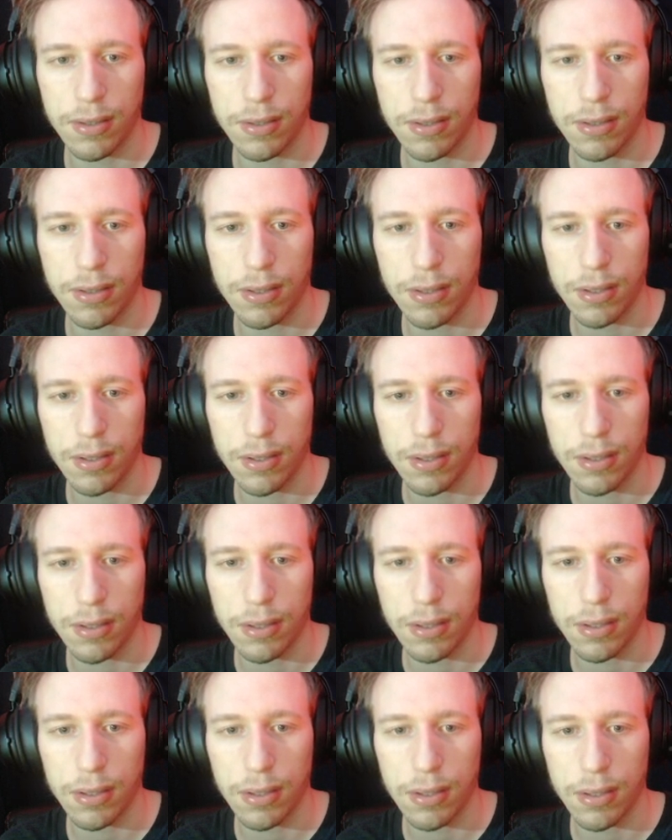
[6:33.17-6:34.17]

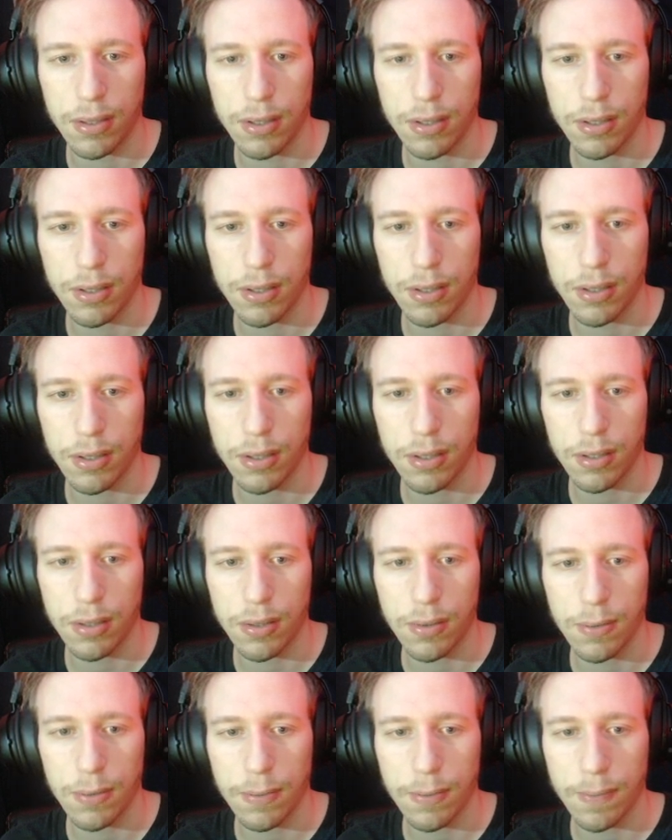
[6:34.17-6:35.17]

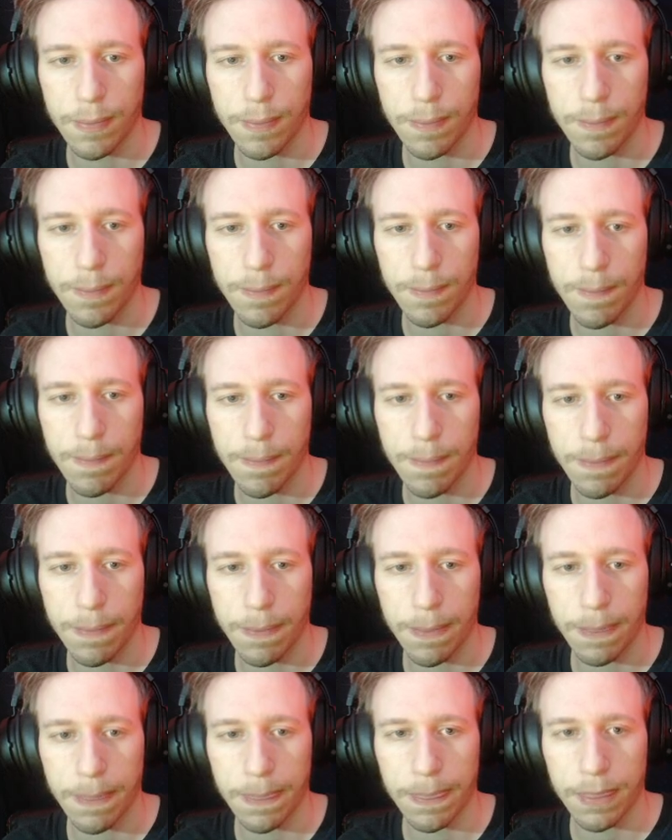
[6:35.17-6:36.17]
(silence)